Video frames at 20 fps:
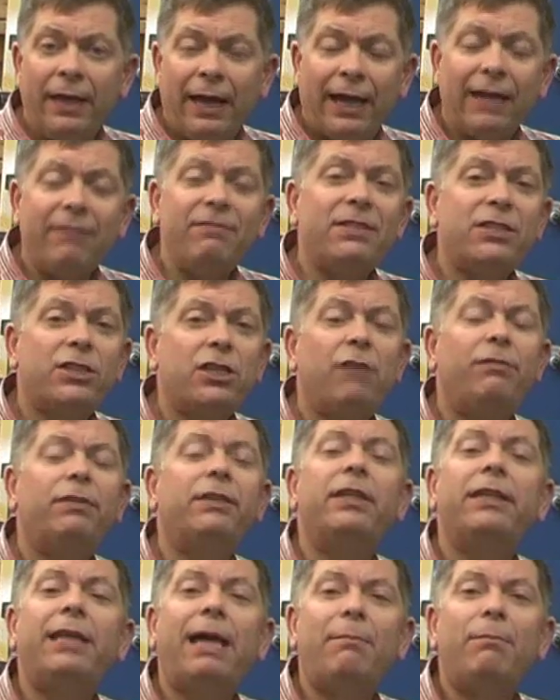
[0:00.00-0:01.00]
And I've discovered
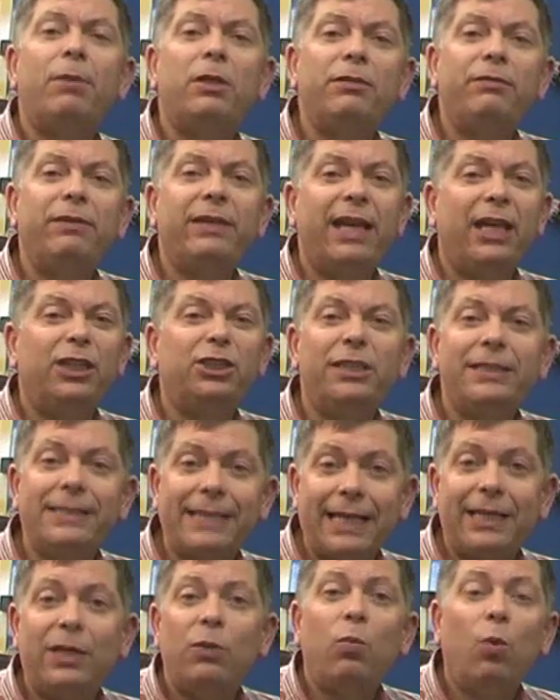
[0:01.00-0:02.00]
that that modification is
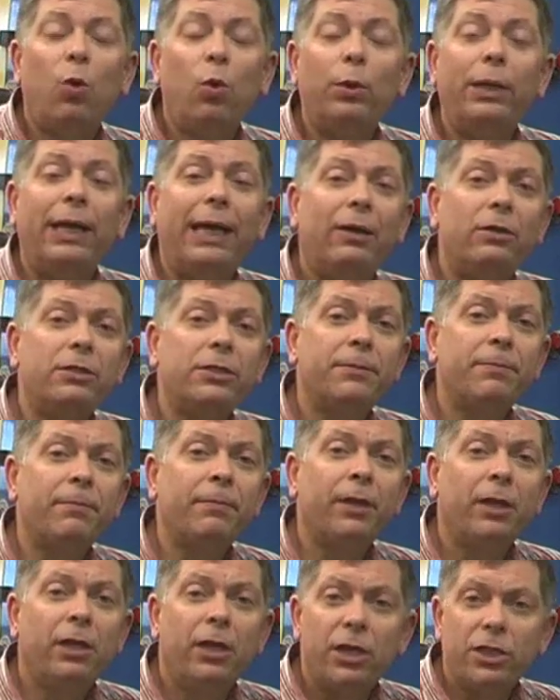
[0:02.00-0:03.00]
getting worn out.
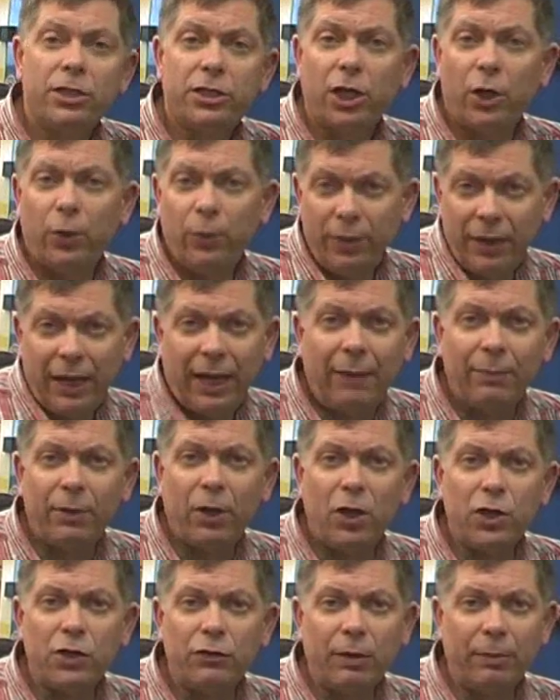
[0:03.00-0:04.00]
So I'm
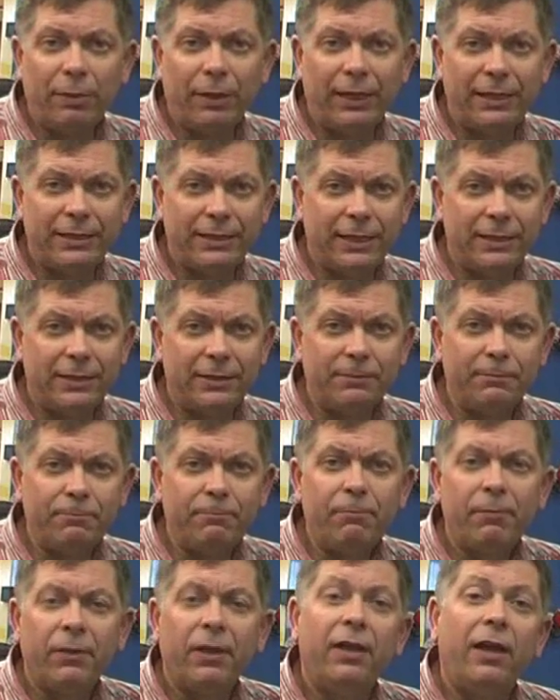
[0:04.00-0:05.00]
going to replace it.
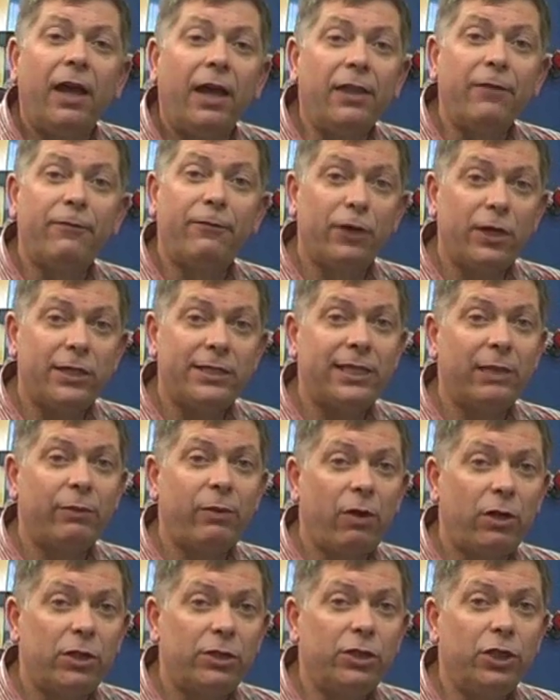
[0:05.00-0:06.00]
And the first thing
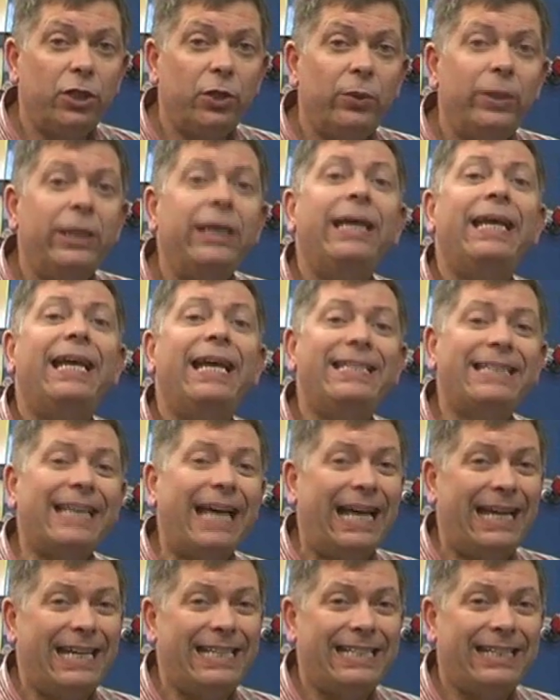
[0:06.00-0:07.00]
we've got to do is
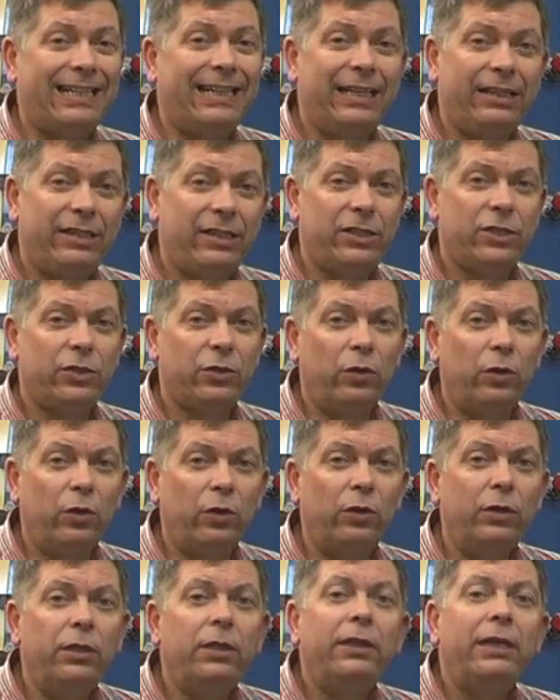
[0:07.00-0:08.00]
isolate the
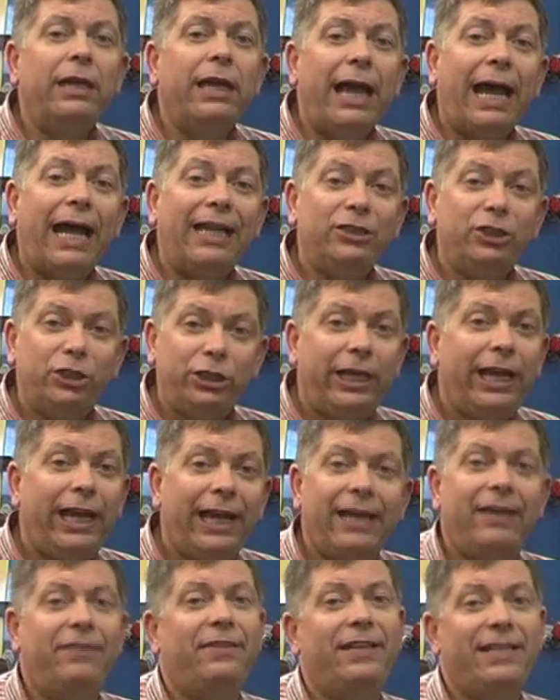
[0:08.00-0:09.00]
saw and
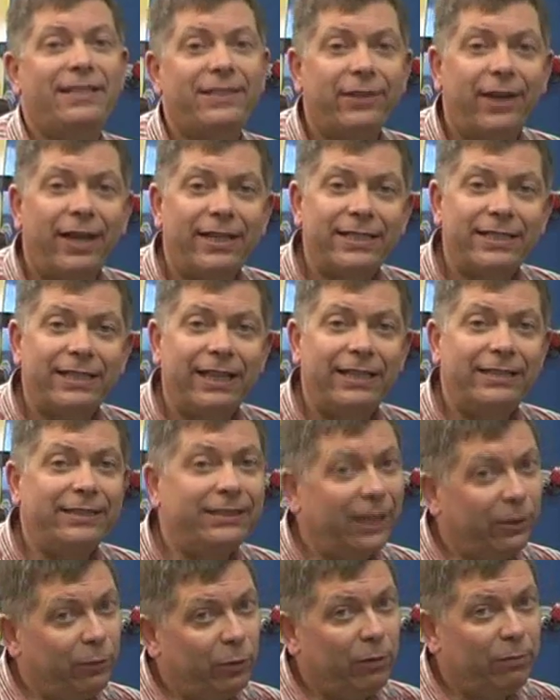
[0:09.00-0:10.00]
check that it's isolated.
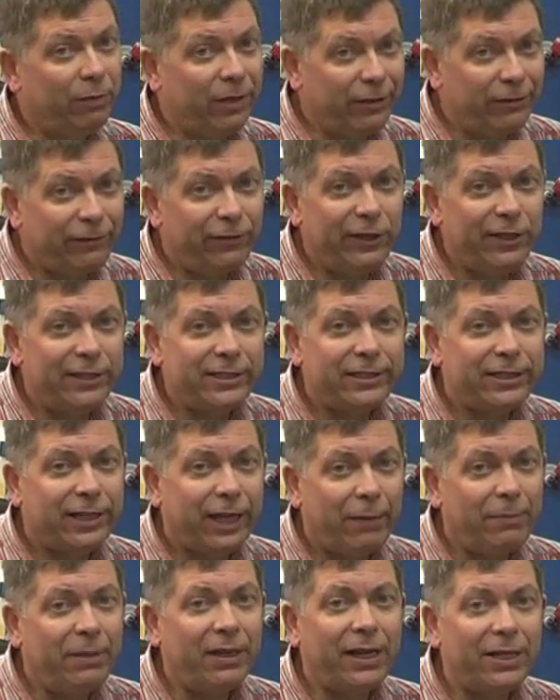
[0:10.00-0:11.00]
It wouldn't be the first
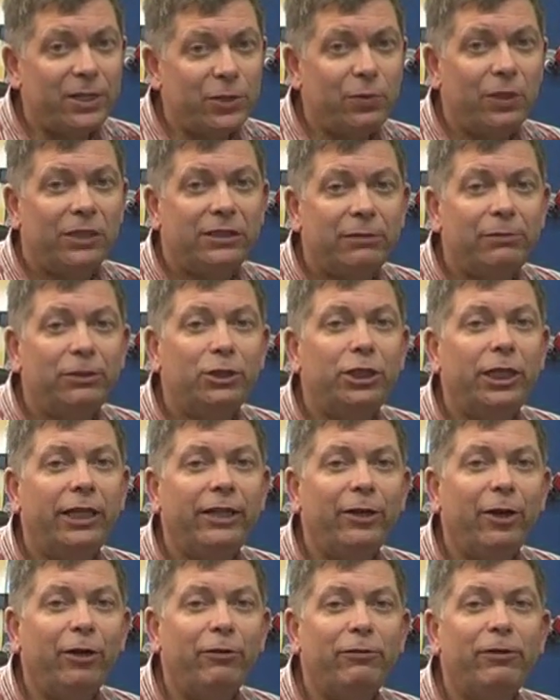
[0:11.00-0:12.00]
time that I'd switched the
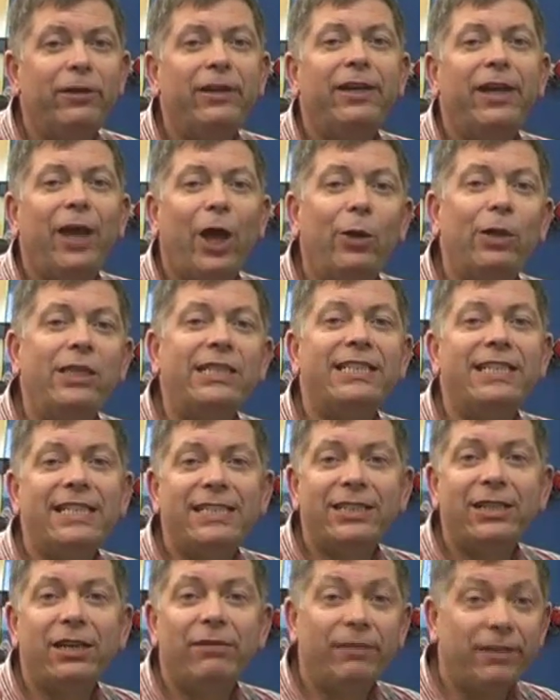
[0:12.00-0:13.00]
machine off only to
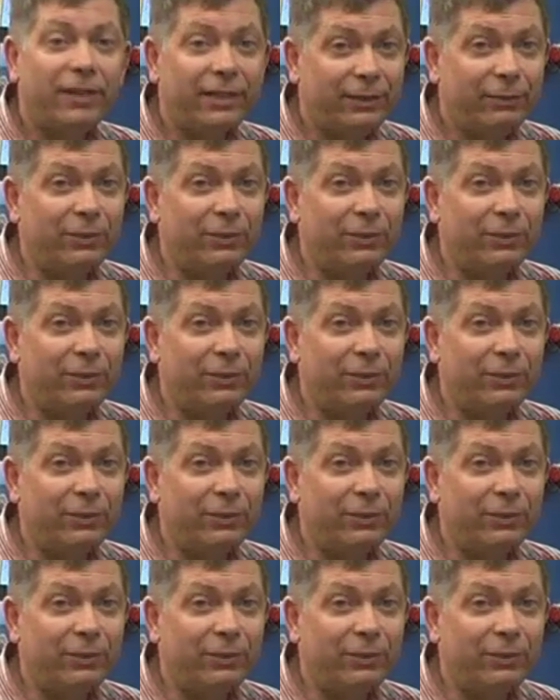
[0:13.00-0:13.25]
discover that